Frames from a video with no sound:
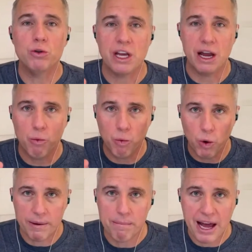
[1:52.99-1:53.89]
say
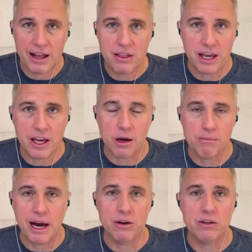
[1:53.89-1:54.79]
one bad thing
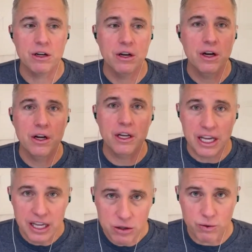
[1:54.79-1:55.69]
about
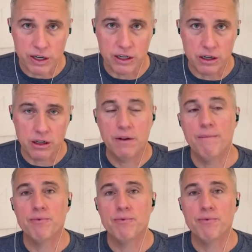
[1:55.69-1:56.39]
Israel,